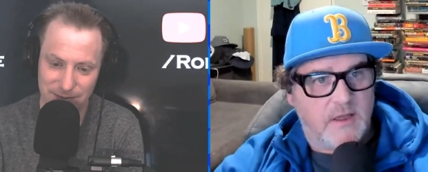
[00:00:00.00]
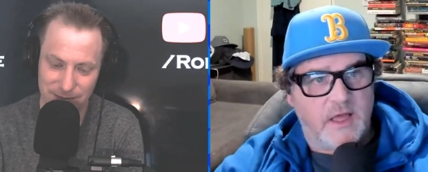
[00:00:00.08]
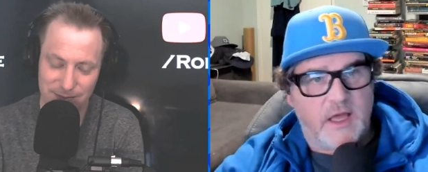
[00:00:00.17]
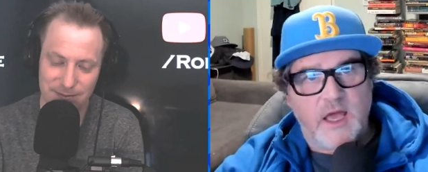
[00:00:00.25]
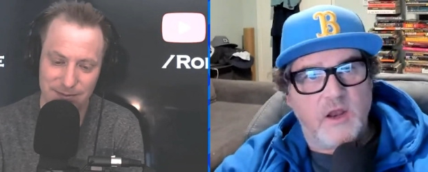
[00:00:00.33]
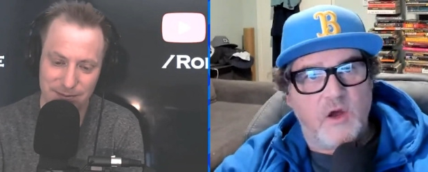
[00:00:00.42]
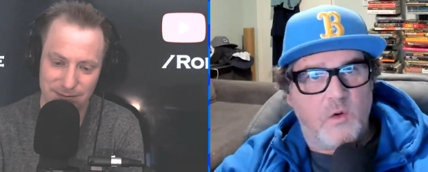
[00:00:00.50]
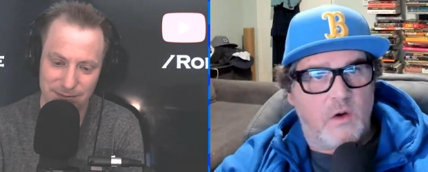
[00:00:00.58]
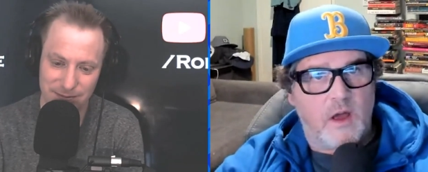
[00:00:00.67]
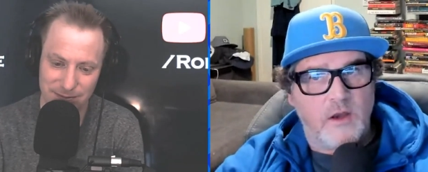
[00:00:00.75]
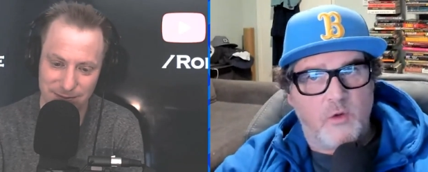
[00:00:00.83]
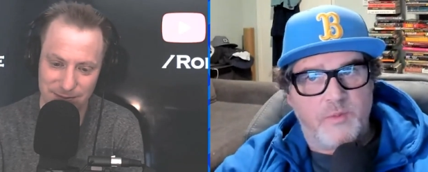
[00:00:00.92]
Speaker 1: Like I know,
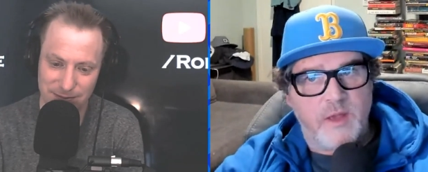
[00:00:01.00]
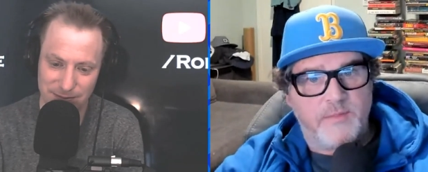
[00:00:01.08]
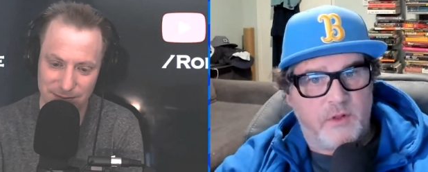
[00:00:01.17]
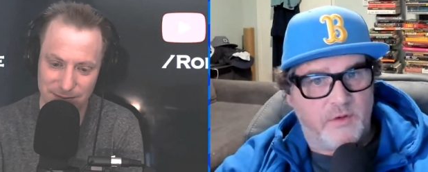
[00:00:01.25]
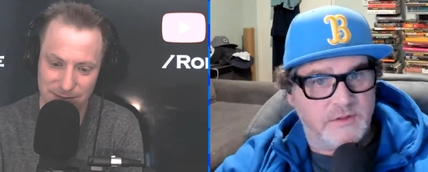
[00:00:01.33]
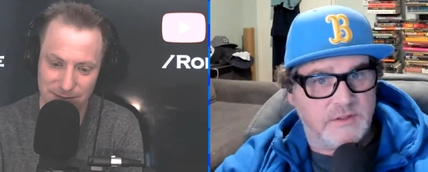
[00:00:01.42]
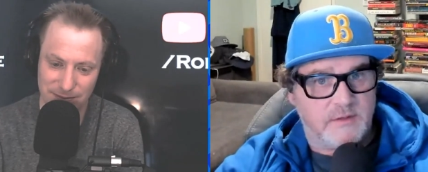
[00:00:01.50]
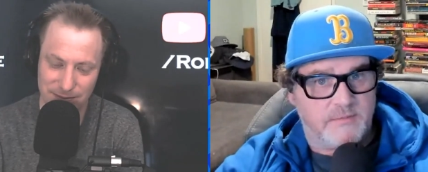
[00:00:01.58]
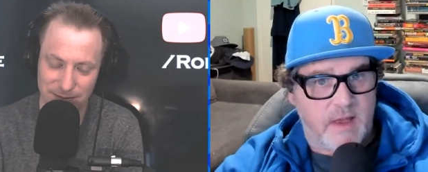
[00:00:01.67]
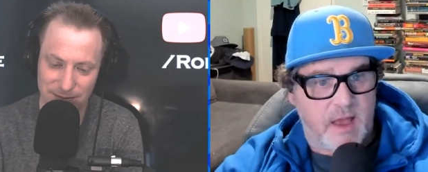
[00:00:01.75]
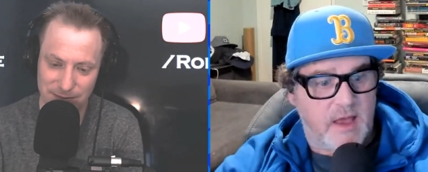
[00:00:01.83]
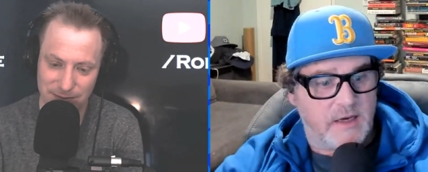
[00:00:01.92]
I know people always get
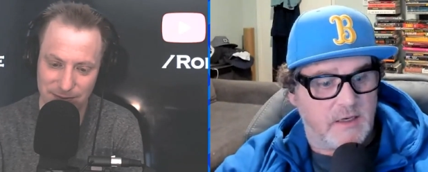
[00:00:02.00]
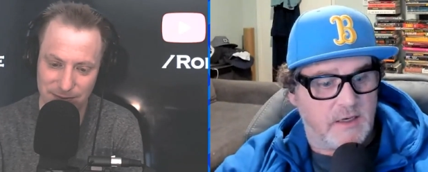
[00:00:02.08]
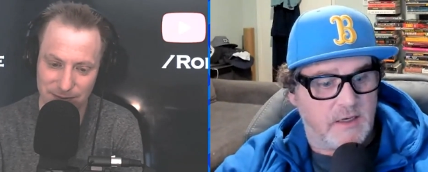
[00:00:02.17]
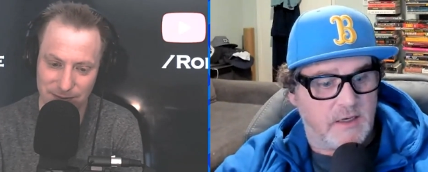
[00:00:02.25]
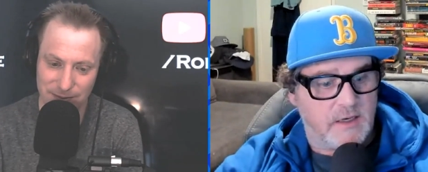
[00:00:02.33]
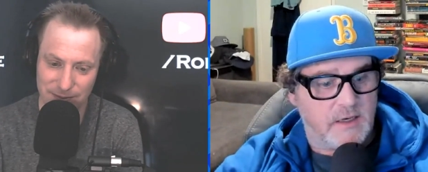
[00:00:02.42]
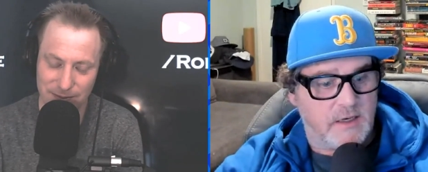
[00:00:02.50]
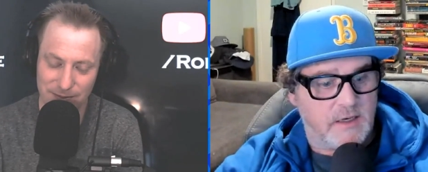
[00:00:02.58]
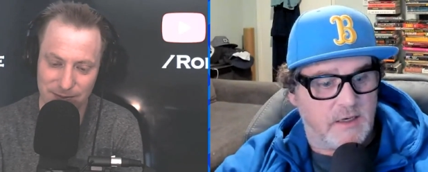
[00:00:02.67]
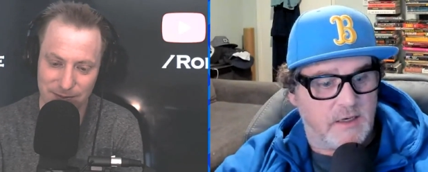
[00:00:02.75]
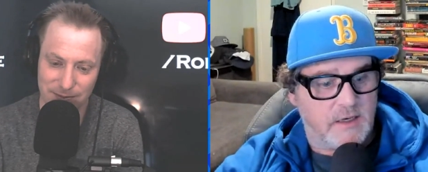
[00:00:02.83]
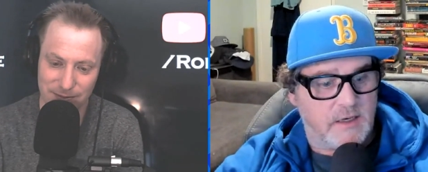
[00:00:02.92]
mad at, at you know
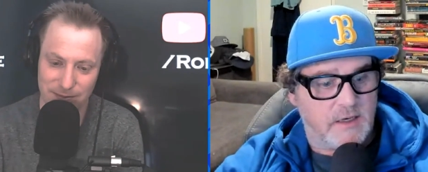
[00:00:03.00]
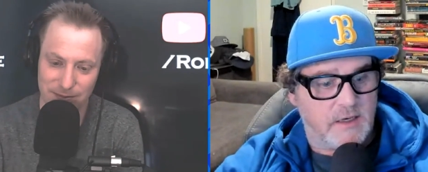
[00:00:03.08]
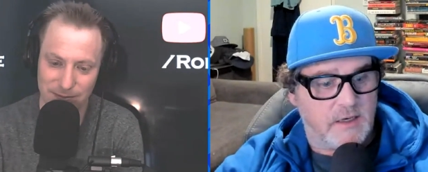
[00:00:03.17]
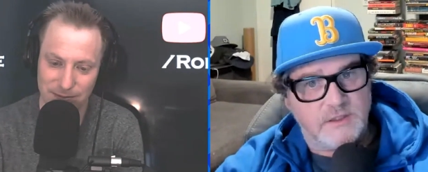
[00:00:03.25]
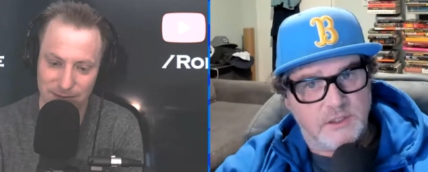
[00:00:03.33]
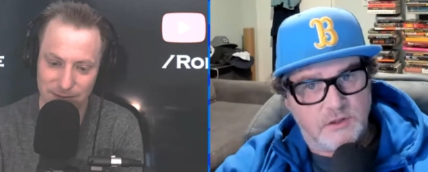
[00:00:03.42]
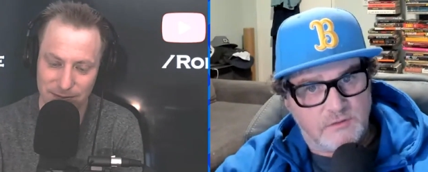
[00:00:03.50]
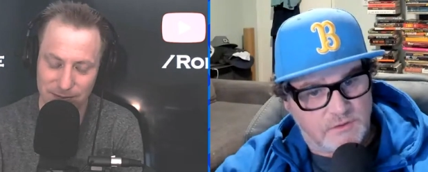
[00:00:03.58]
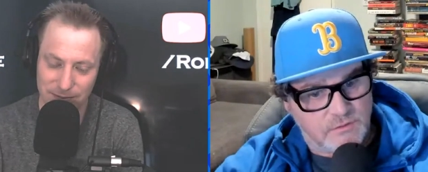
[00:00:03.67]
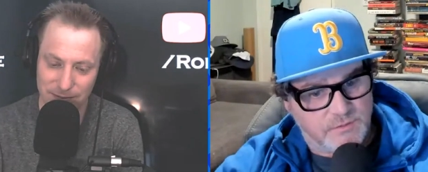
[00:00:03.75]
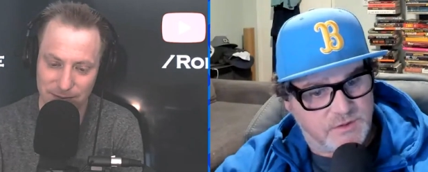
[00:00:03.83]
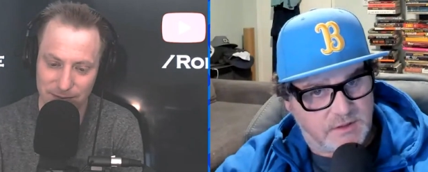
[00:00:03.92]
we've we've seen
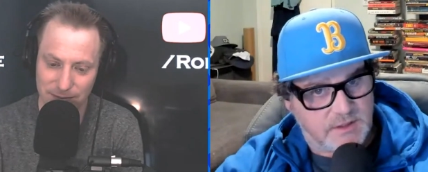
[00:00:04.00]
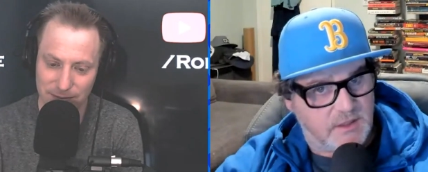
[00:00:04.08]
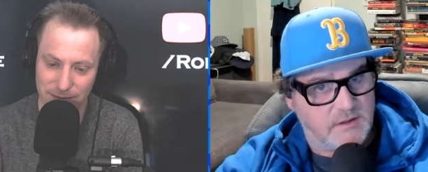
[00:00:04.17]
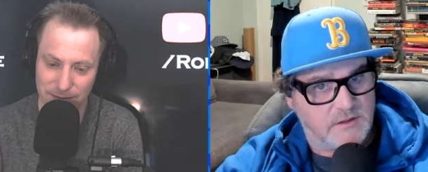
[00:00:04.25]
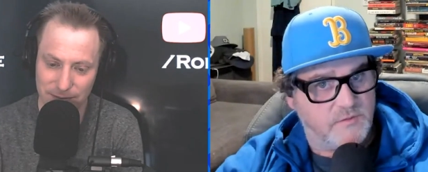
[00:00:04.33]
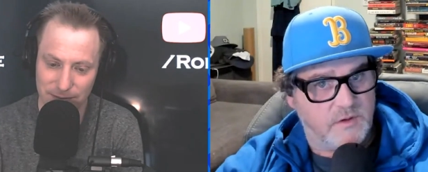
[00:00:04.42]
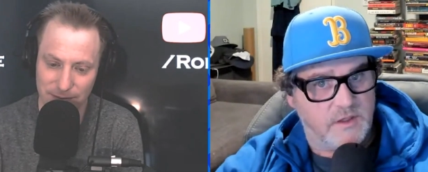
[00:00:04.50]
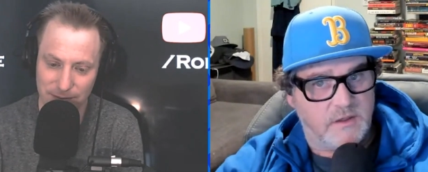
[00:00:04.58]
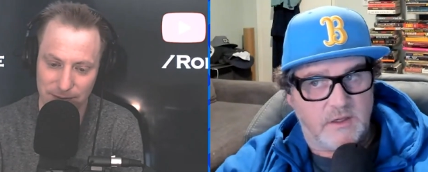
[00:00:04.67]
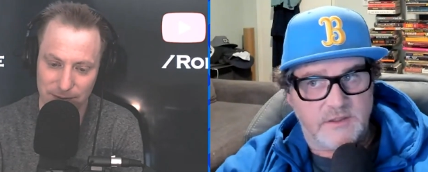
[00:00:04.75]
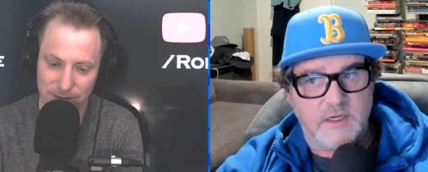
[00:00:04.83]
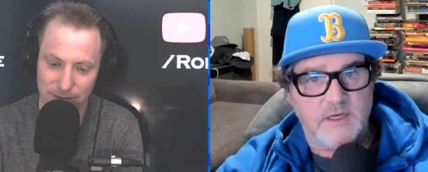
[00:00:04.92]
YouTube shut down a ton of,
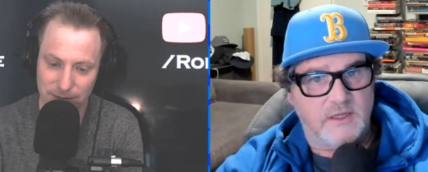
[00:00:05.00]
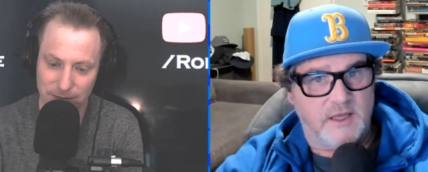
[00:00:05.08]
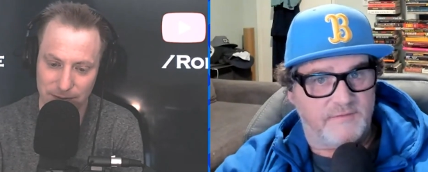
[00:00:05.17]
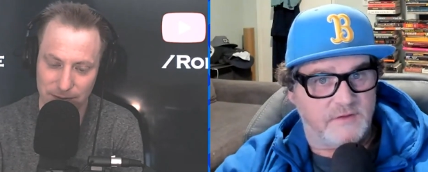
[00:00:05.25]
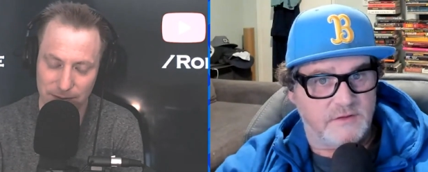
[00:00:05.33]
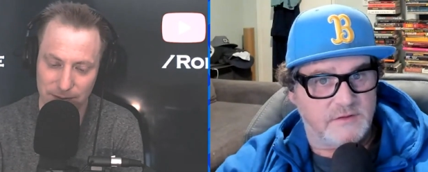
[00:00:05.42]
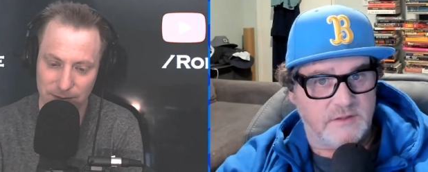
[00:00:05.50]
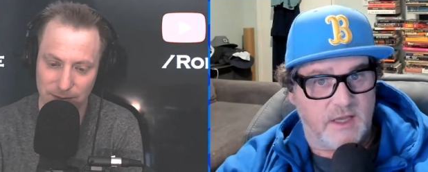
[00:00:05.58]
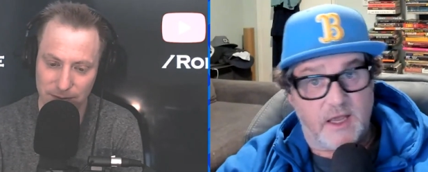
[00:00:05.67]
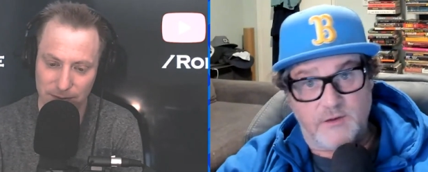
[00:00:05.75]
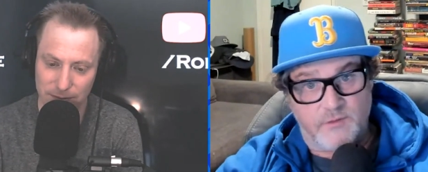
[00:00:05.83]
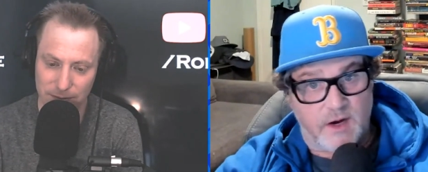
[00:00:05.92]
a ton of leftists
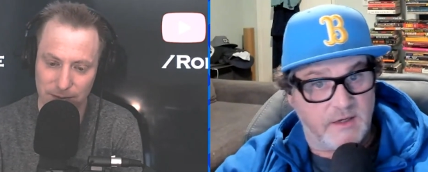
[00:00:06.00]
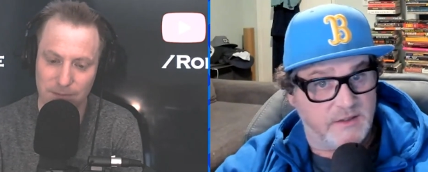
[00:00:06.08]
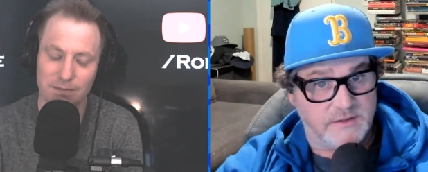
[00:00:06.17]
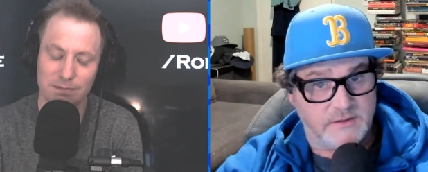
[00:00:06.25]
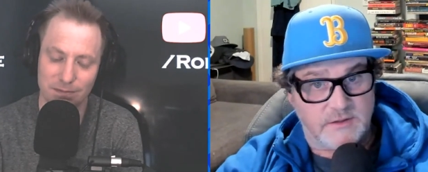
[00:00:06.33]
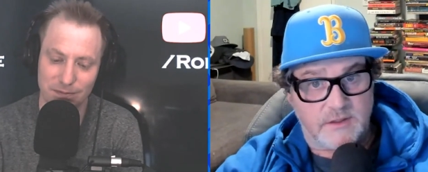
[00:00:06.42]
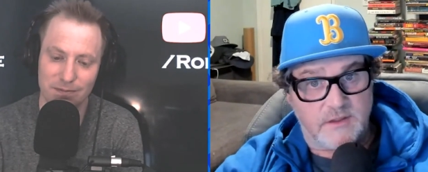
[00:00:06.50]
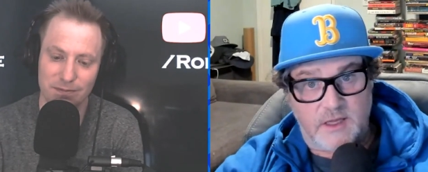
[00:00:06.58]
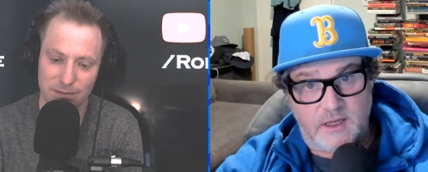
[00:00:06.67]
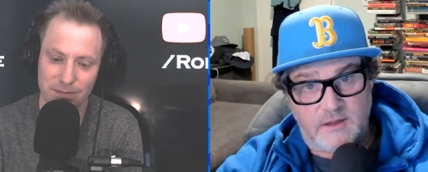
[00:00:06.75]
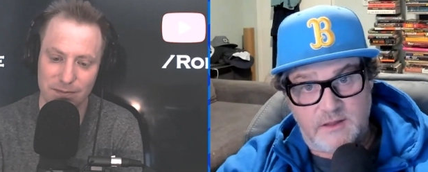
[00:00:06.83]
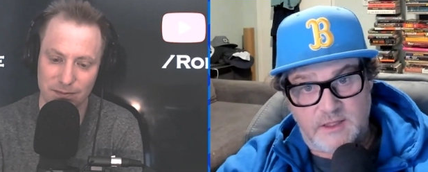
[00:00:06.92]
and rightists. Mm -hmm.
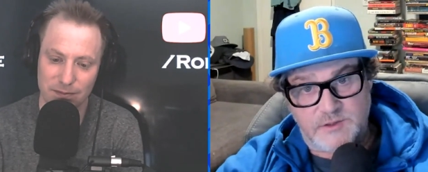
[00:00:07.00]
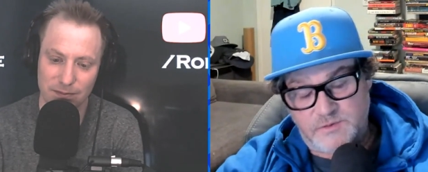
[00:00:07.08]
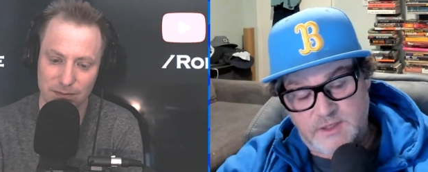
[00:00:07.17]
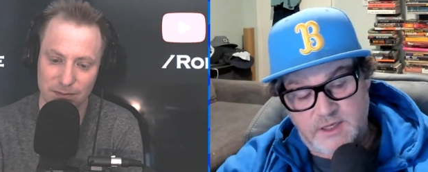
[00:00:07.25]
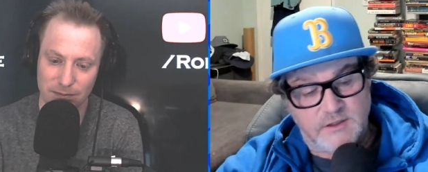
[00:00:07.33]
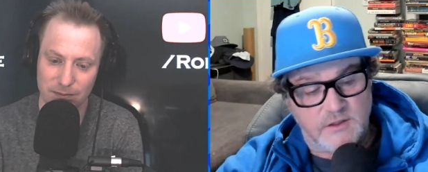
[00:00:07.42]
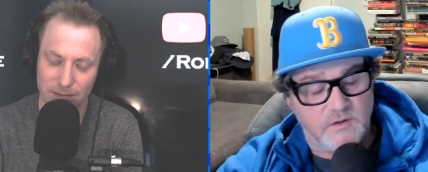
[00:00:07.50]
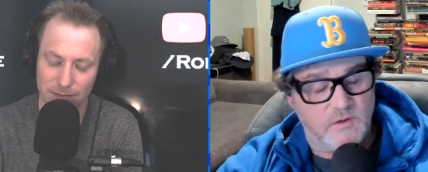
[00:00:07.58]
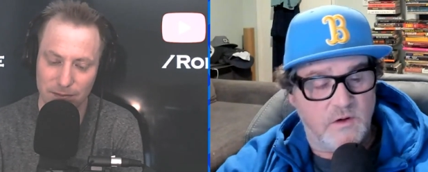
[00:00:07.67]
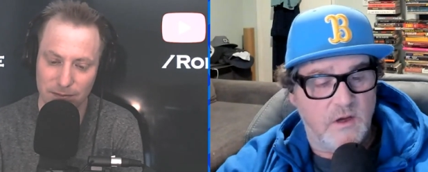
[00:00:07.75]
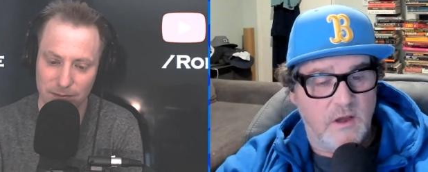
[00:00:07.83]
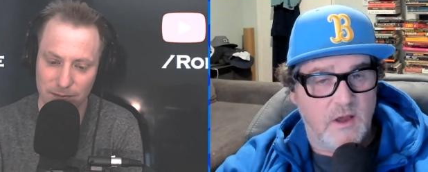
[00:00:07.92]
Like that's what they
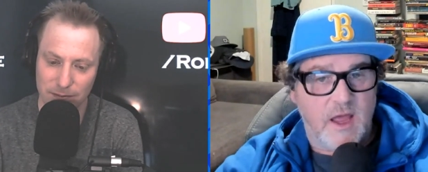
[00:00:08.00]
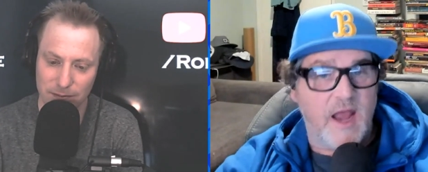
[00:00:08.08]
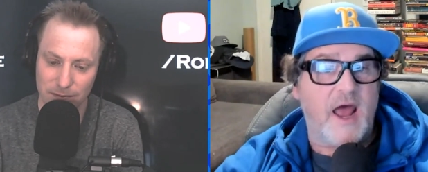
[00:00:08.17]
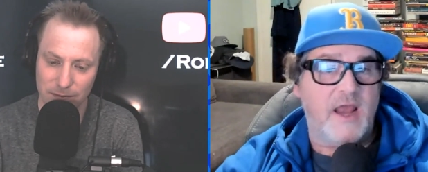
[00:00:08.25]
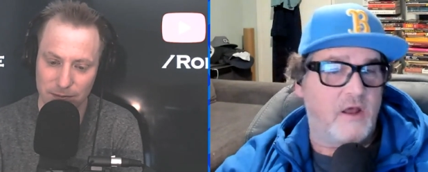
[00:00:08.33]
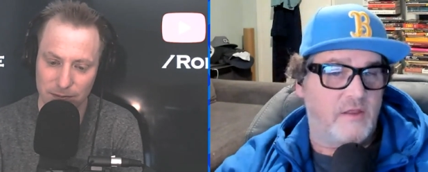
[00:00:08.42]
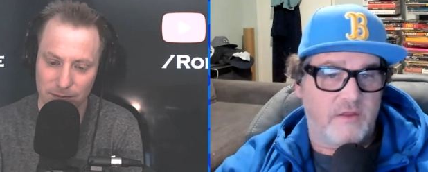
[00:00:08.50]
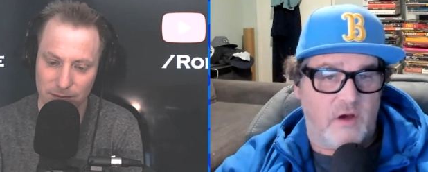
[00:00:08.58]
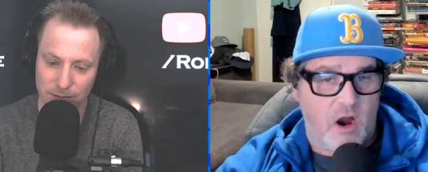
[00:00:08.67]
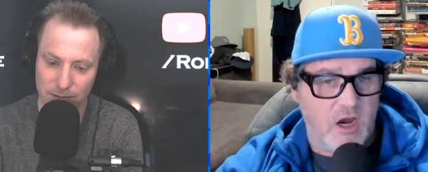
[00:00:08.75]
do. And I the